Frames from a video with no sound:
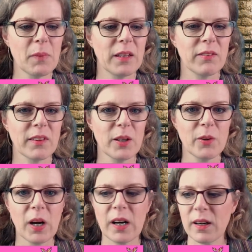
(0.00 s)

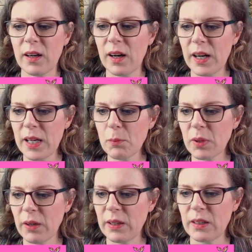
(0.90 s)
So I am
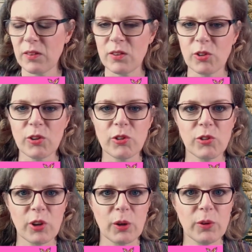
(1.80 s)
going to just
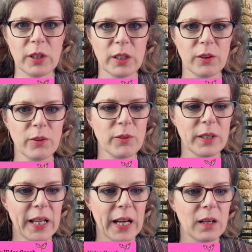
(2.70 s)
show you
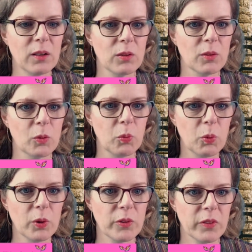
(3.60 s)
now
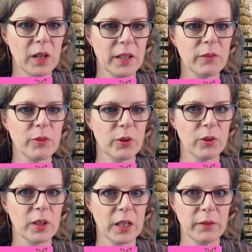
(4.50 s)
what I've
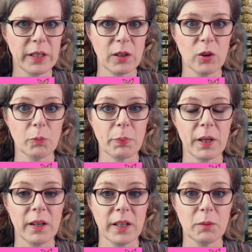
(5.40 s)
got going on
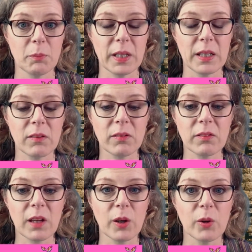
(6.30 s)
behind me.
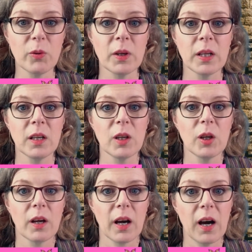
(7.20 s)
So
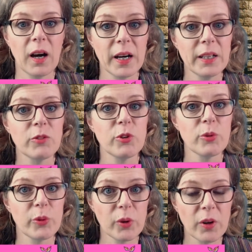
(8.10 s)
I
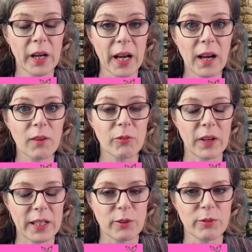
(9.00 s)
do not have
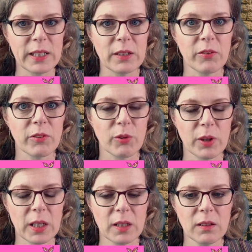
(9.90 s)
a green
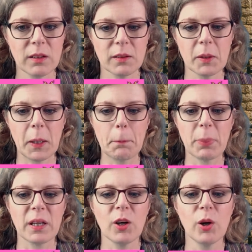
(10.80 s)
screen
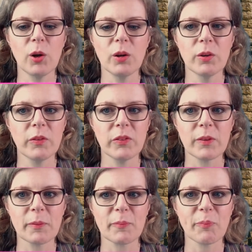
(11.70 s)
because
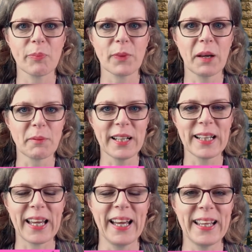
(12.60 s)
I'm going to
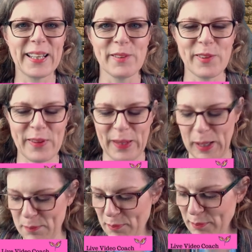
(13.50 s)
get into that
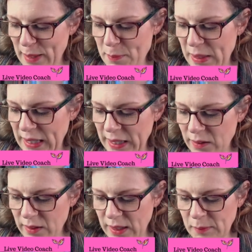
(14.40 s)
maybe
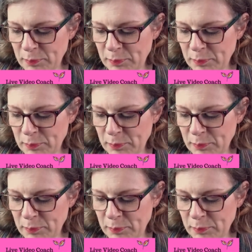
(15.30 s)
later.